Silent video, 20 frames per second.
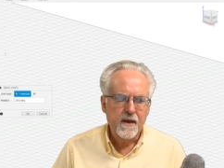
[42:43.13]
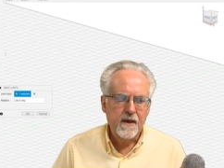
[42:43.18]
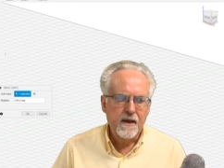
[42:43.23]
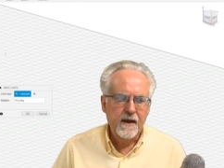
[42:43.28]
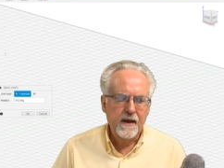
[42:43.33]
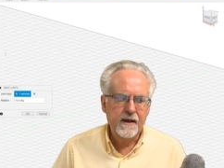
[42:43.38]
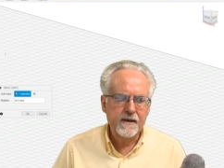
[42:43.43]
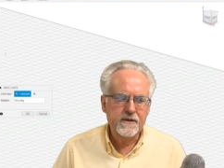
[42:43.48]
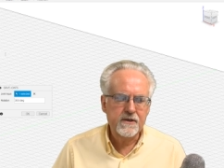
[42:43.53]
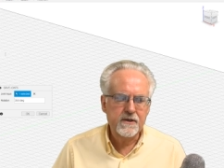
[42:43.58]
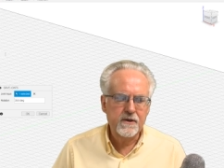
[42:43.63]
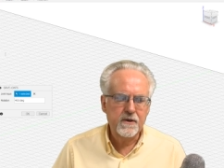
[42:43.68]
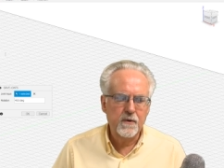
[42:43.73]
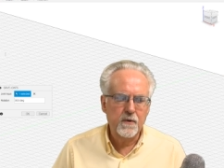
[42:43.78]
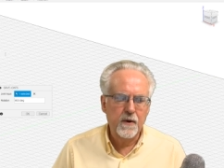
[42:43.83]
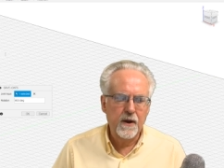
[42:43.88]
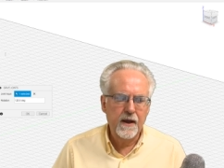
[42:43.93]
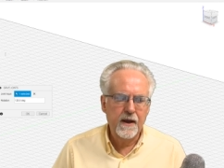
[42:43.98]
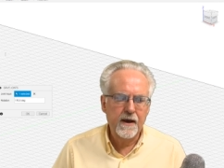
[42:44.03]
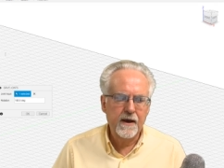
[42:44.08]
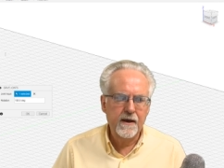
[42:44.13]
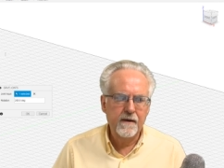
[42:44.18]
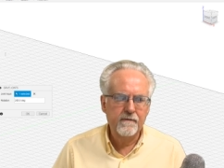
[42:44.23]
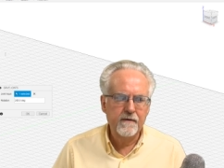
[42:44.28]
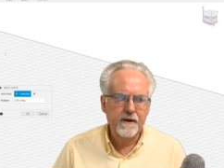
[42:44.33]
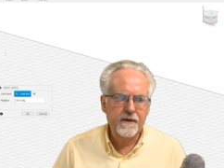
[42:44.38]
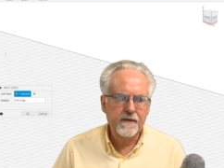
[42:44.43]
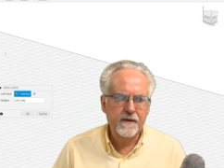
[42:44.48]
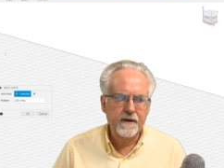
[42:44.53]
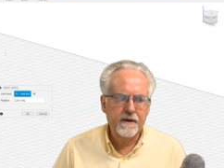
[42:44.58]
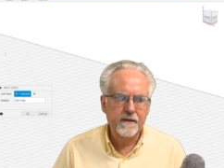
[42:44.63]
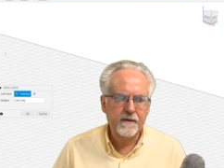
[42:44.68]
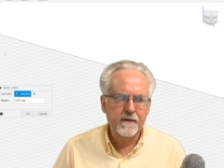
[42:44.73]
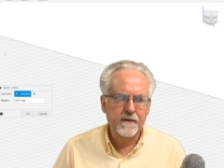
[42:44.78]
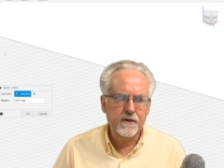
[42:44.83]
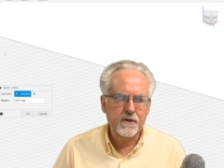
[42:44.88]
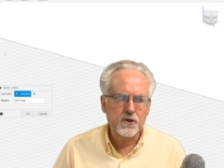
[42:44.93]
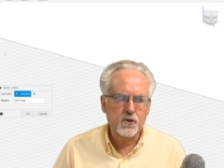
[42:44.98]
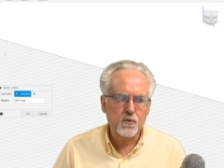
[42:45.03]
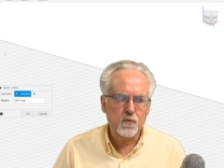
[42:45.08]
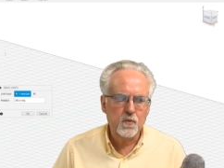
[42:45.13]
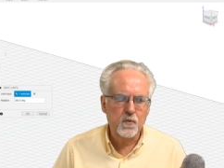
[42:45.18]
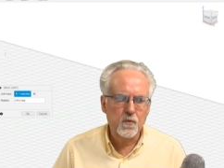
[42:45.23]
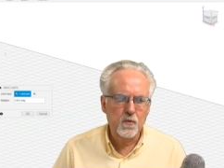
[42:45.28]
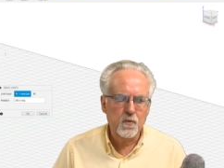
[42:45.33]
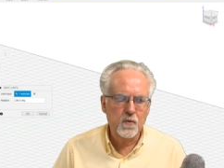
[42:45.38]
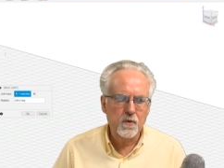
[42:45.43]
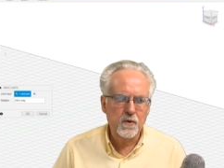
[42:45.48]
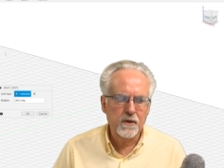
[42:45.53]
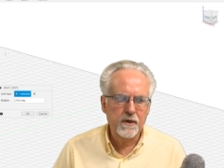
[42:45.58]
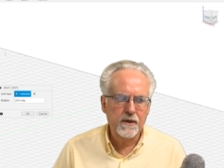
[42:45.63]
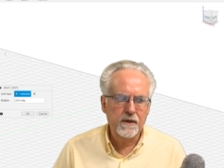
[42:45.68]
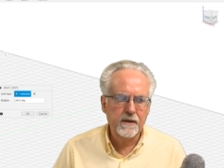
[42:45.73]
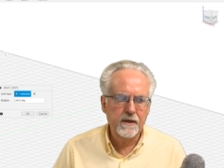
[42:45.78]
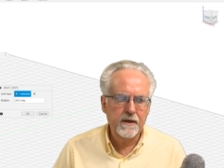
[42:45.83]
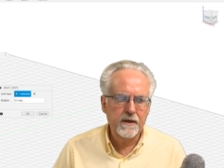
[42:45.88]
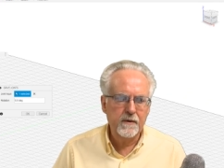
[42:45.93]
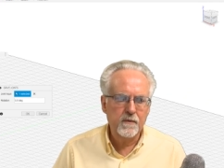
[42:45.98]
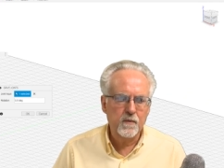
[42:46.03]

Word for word: And so everything looks really,